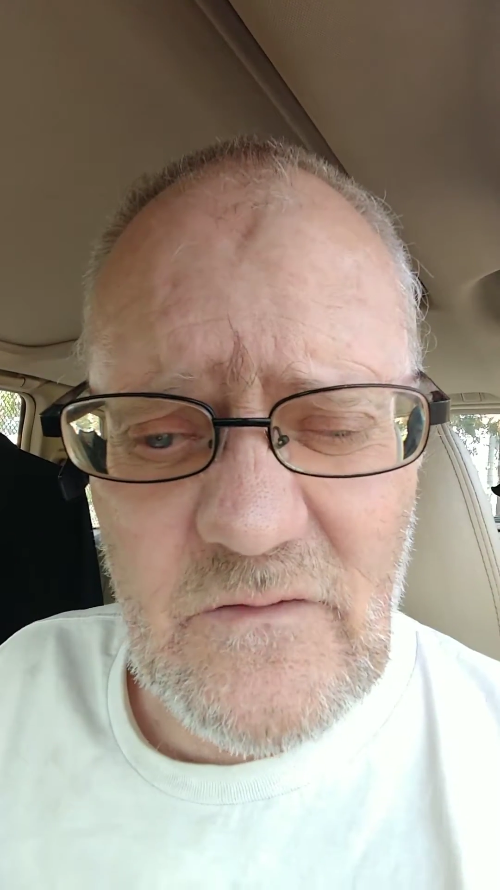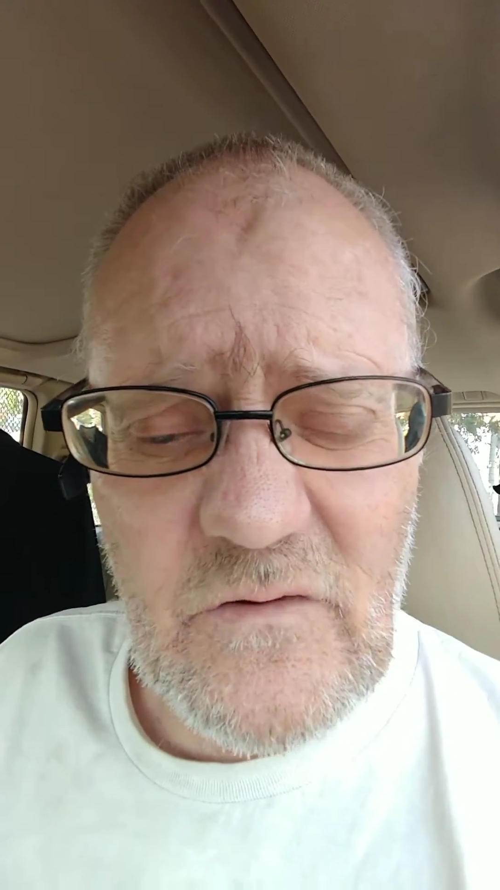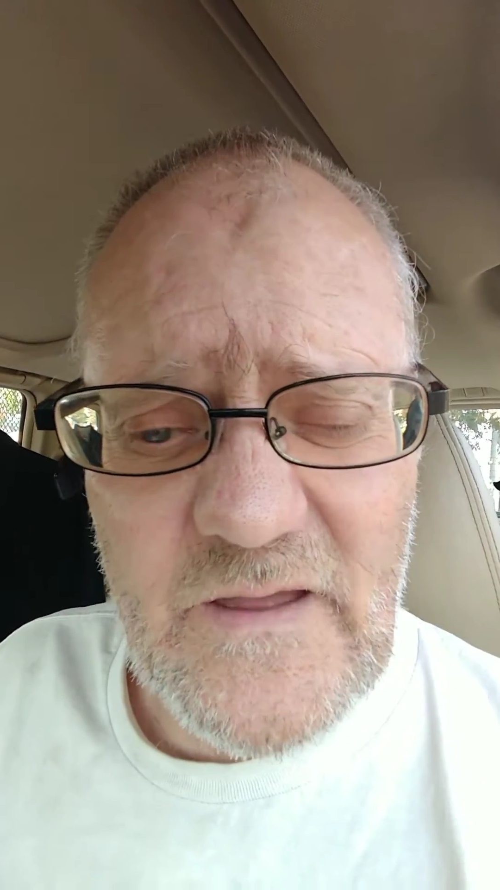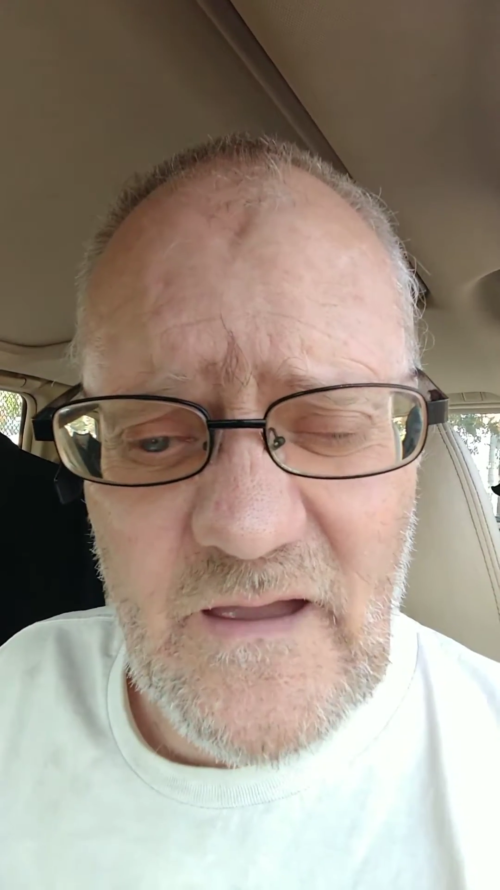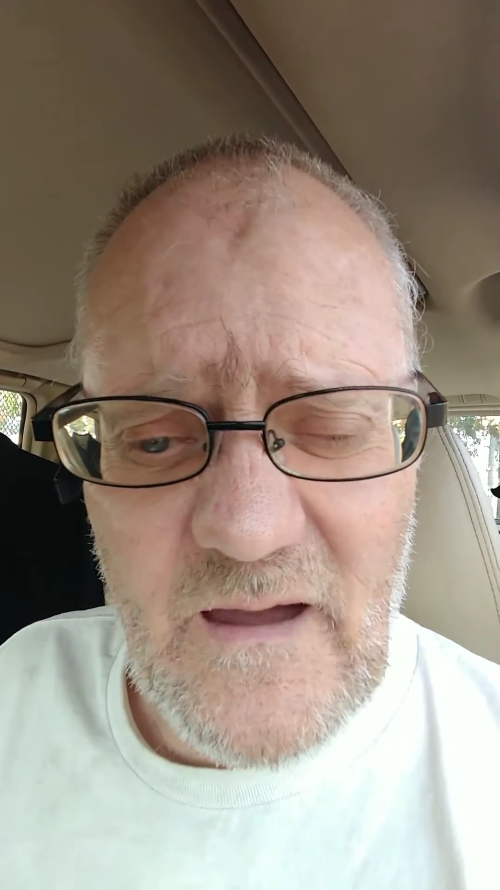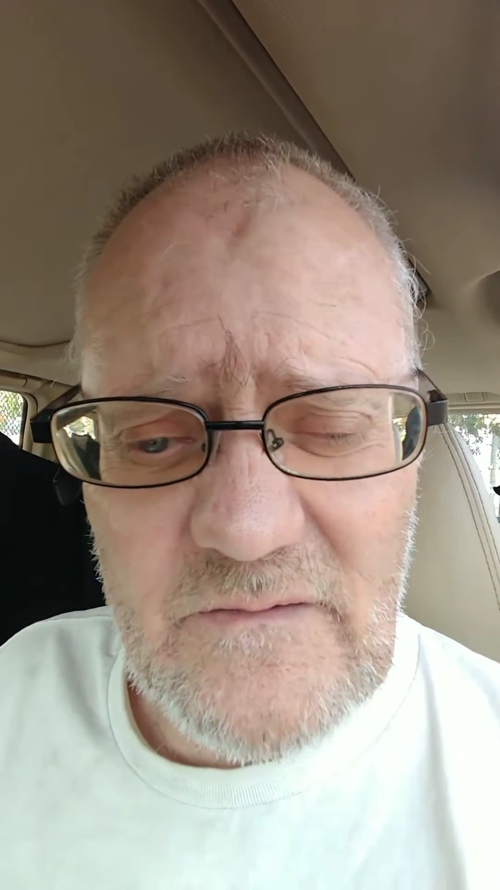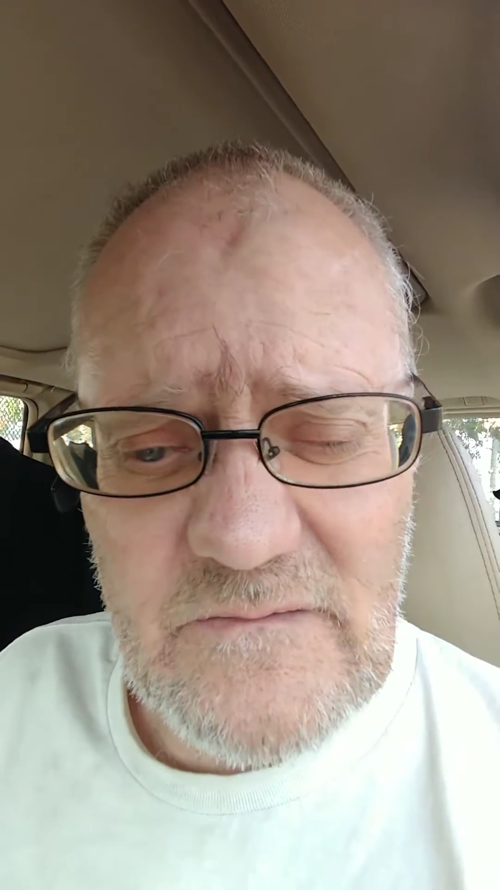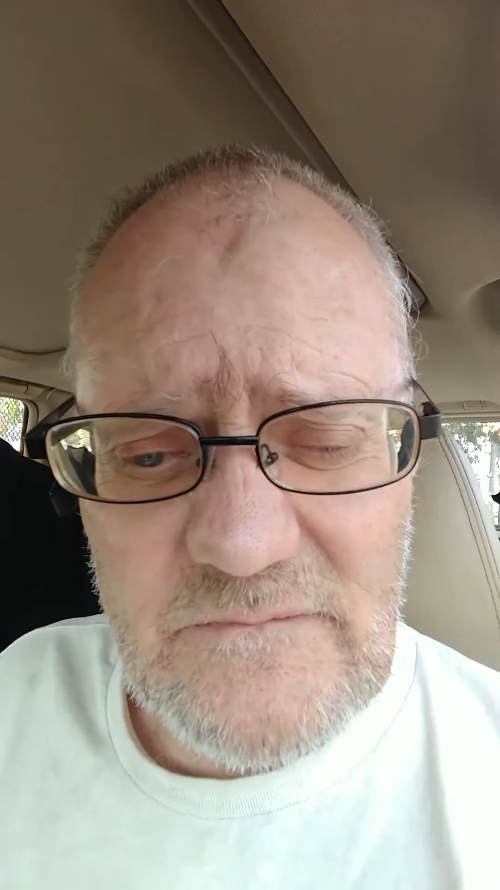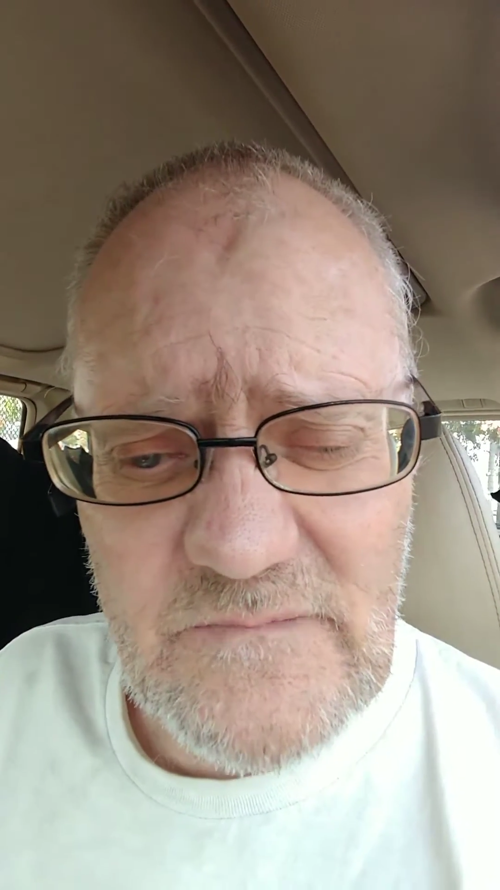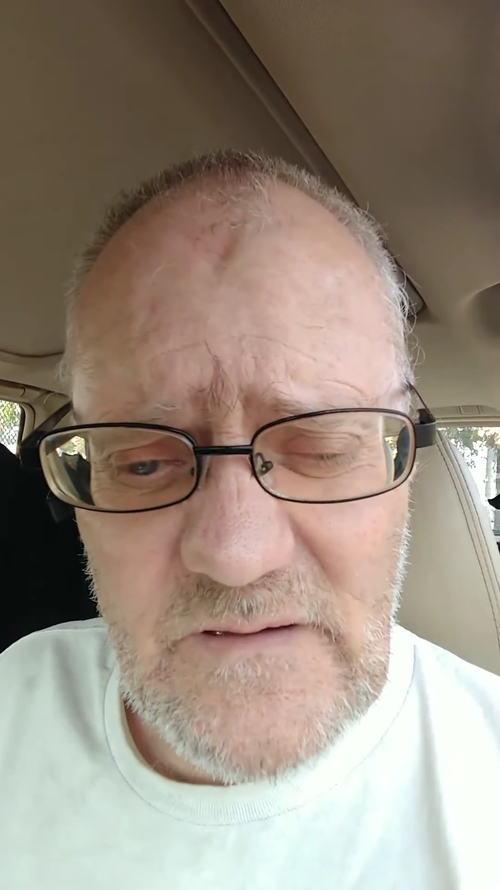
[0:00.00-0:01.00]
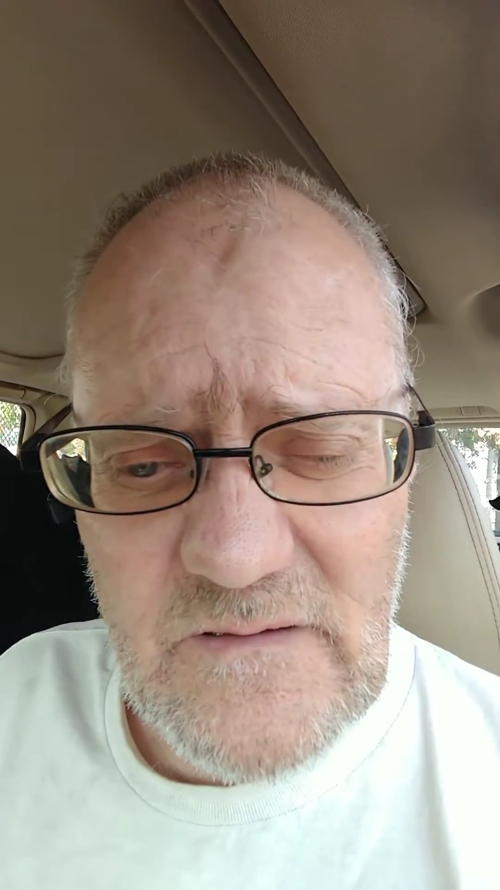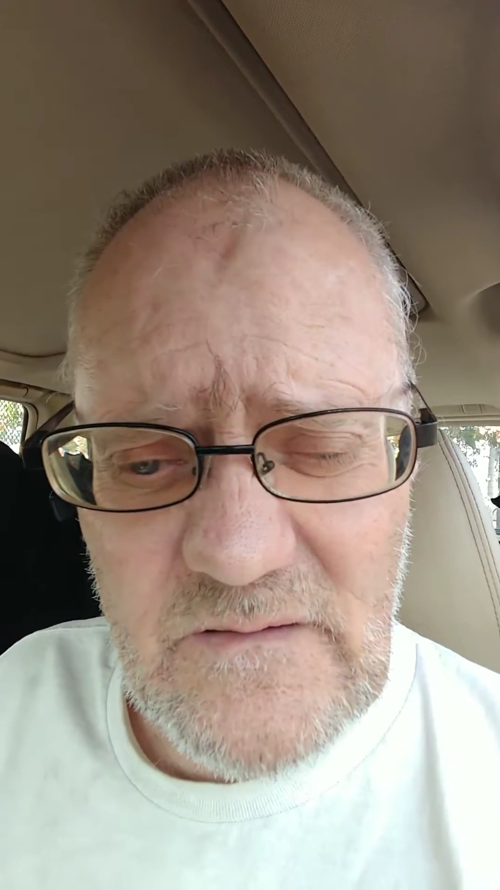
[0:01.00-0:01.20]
learning how to